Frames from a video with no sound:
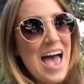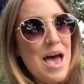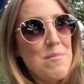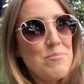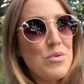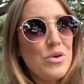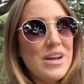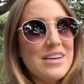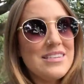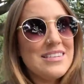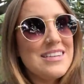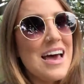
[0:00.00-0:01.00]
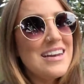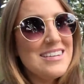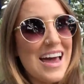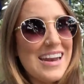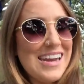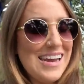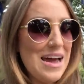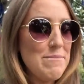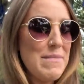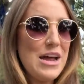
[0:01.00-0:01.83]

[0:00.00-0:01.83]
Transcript: and Buddhist deity